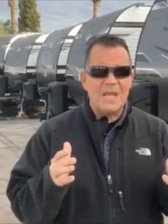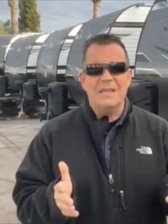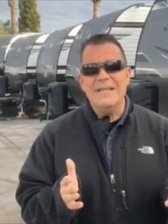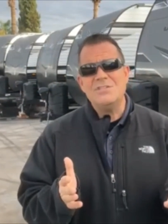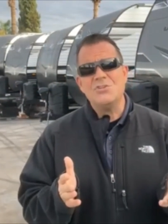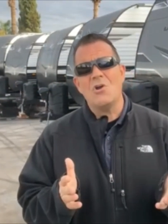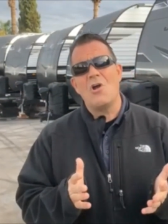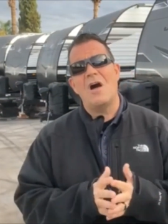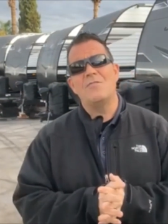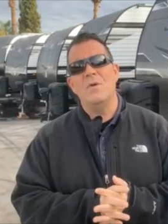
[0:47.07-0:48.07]
let's start
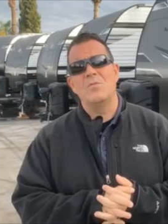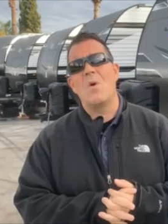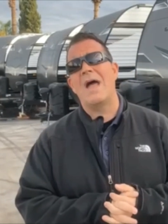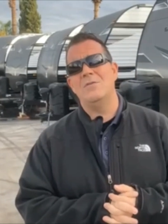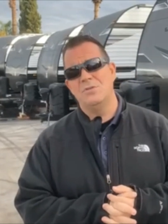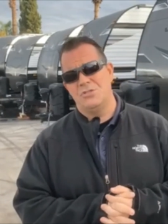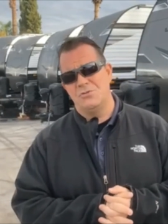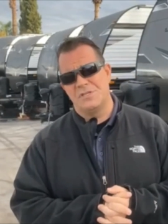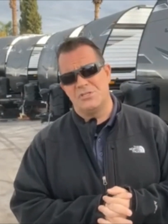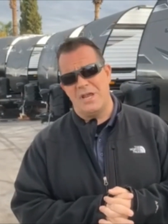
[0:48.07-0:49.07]
off with why you would
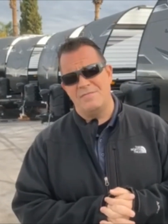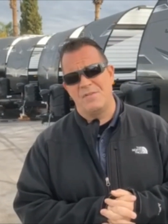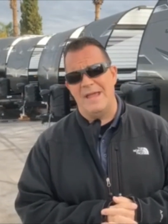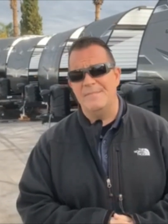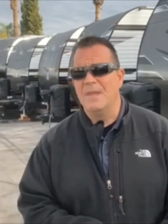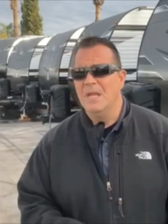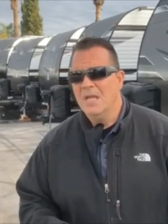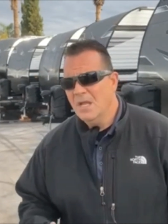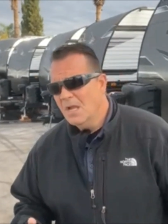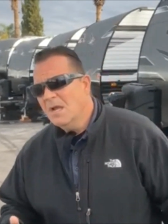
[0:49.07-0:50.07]
choose a J Flight.
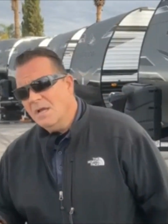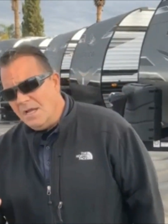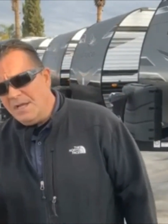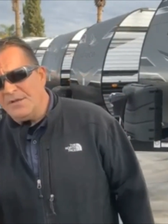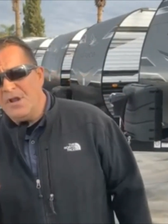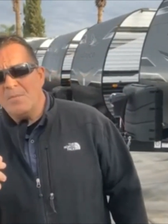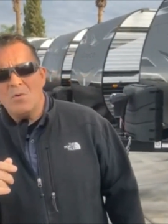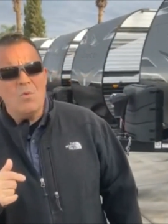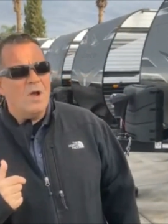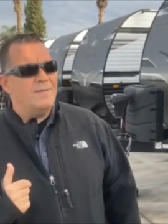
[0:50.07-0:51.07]
Number
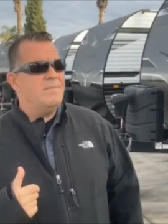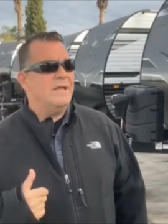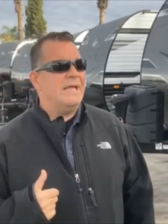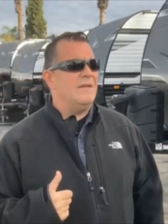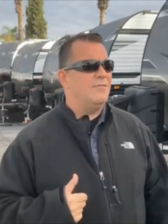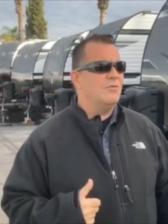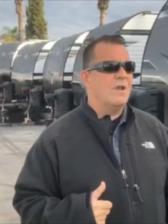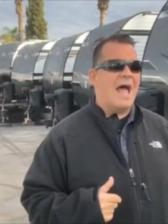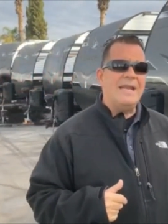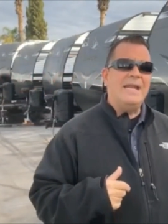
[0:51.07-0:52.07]
one, if you're
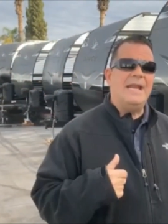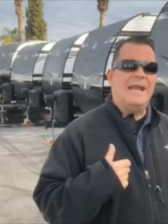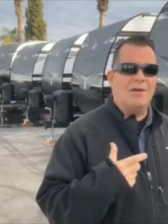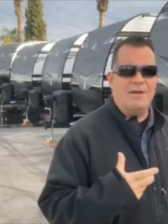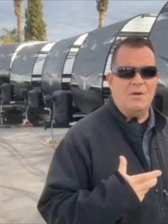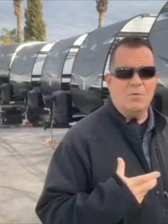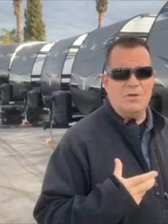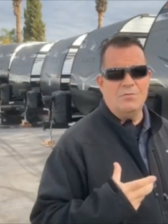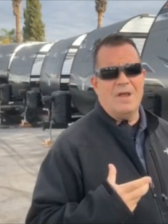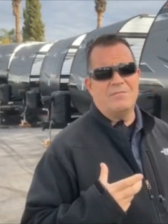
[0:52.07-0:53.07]
not in an area where
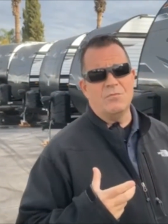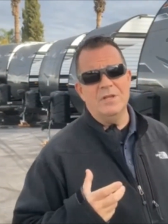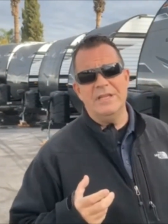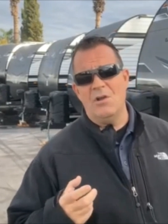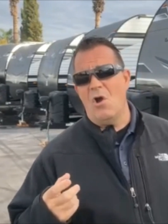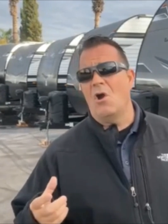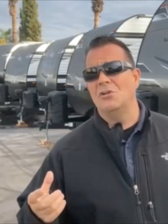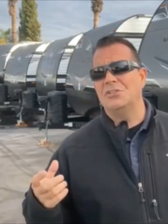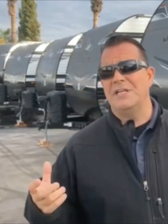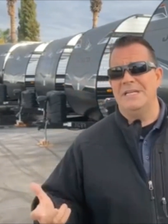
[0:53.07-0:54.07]
you have really
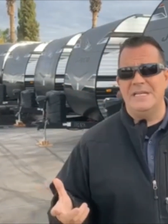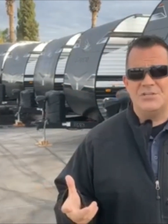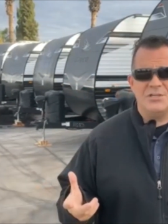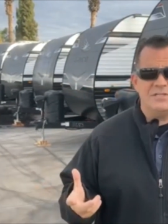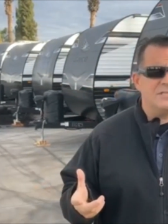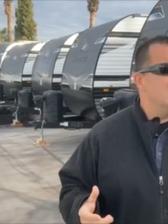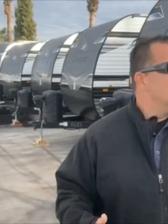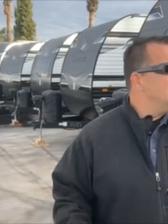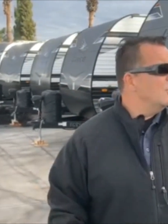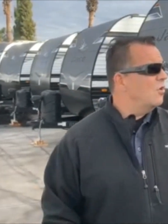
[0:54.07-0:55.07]
harsh conditions,
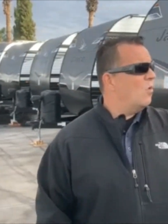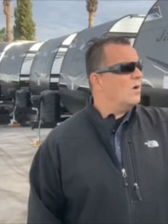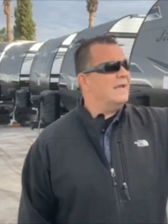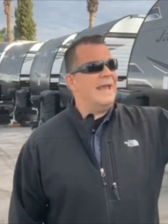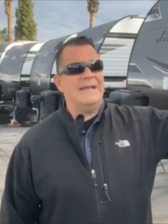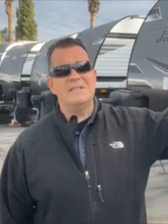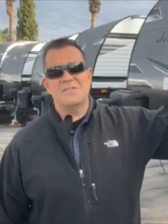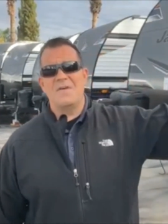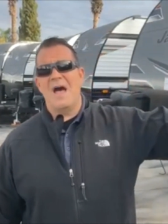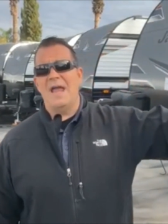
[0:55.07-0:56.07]
the corrugated's
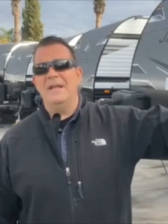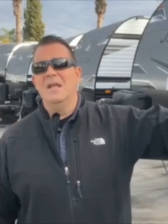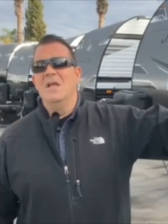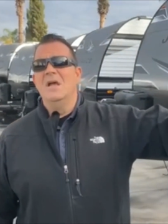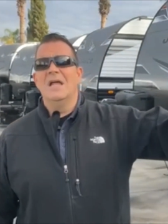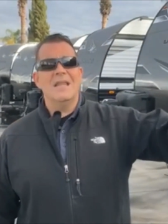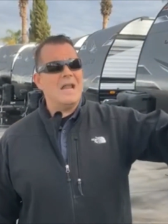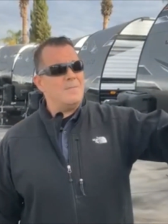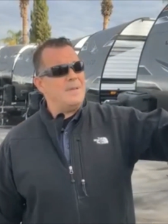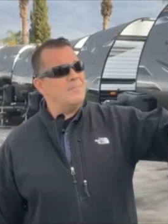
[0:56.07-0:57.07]
fine. A
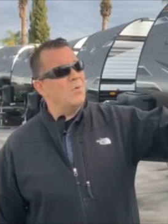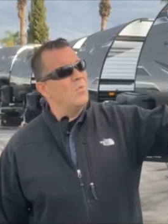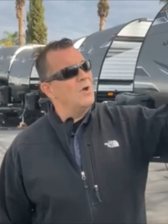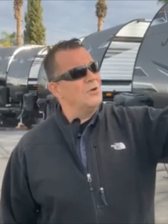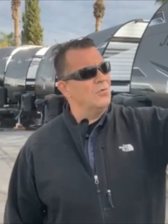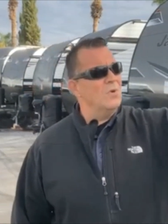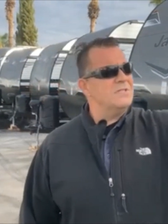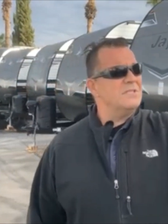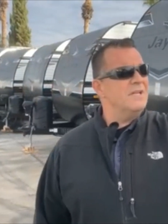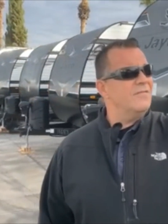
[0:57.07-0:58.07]
lot of people wonder,
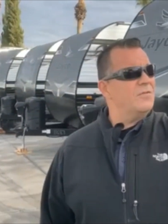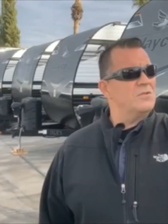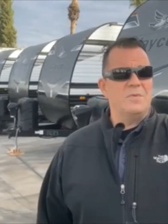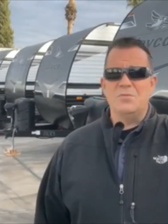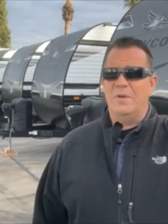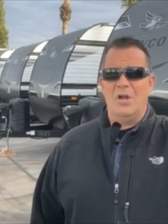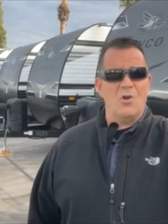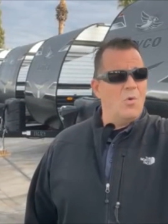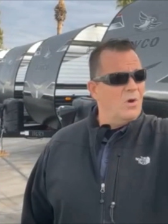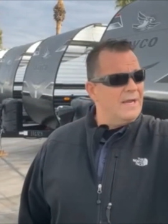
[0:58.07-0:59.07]
what's the difference between a
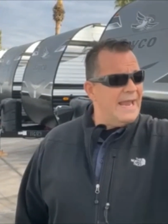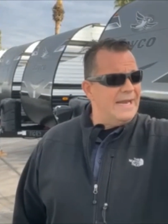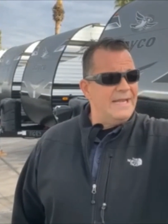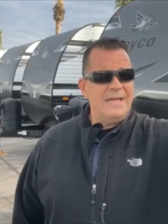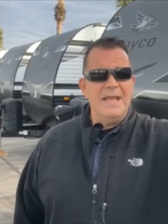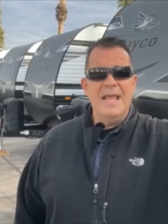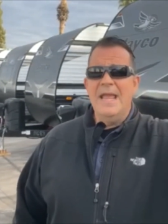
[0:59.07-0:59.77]
corrugated